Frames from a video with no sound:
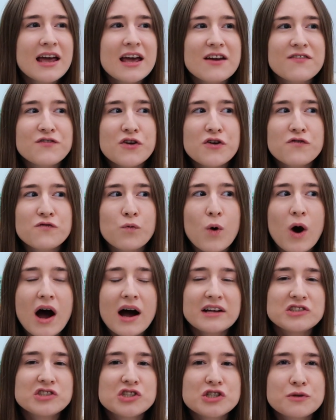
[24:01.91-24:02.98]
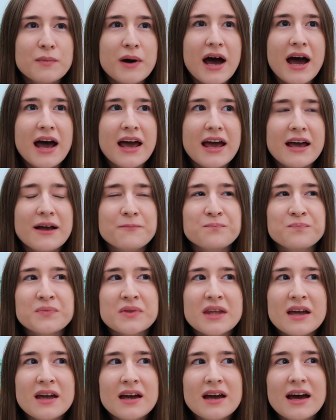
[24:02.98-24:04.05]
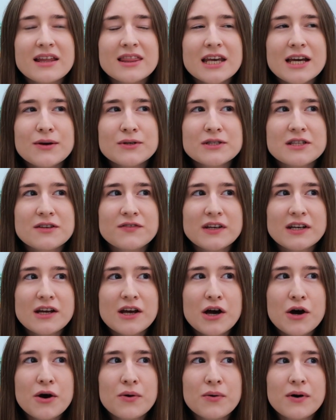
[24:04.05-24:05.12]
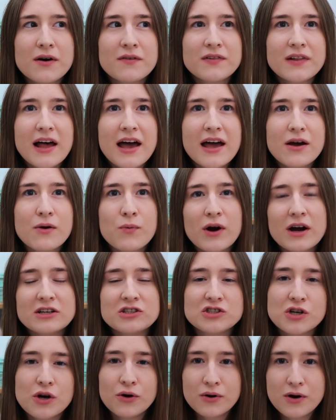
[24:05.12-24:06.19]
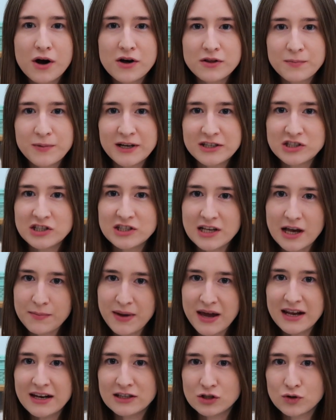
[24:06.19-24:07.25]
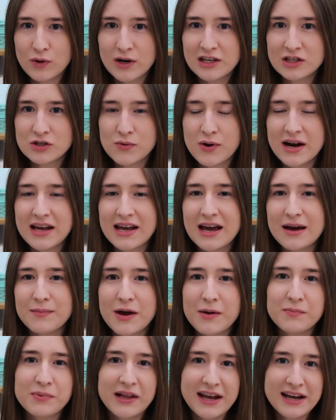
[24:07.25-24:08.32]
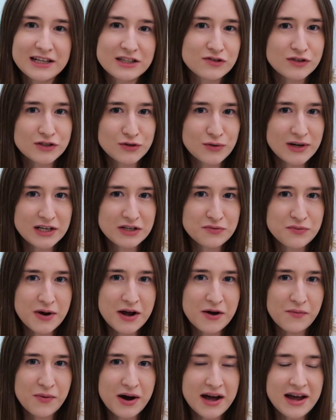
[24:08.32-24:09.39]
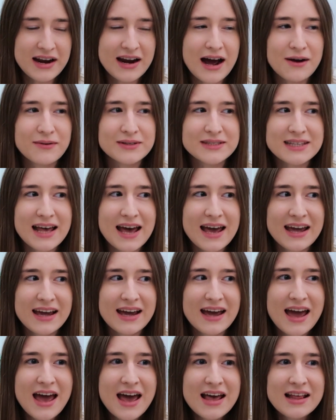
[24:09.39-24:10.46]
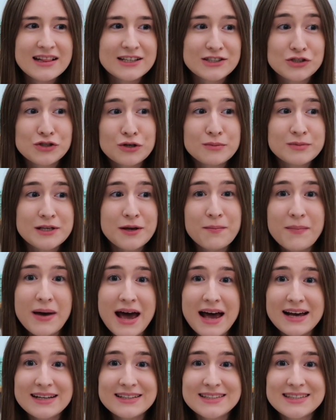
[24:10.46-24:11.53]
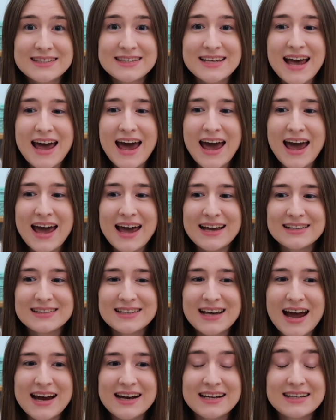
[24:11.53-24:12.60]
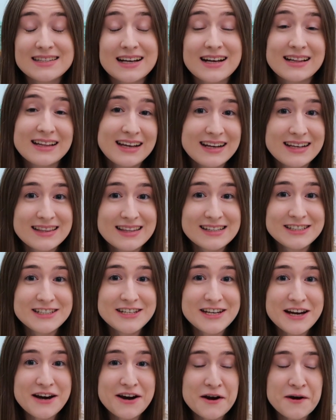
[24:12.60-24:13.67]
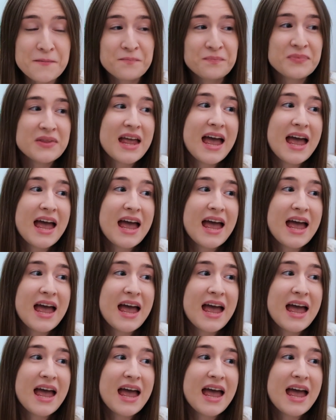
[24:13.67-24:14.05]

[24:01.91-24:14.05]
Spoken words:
If you've watched my, I think it was the video of like where I showed all the plushies I made in 2020 and my plans for 2021, I was like, this room's a mess and I need to clean it this year.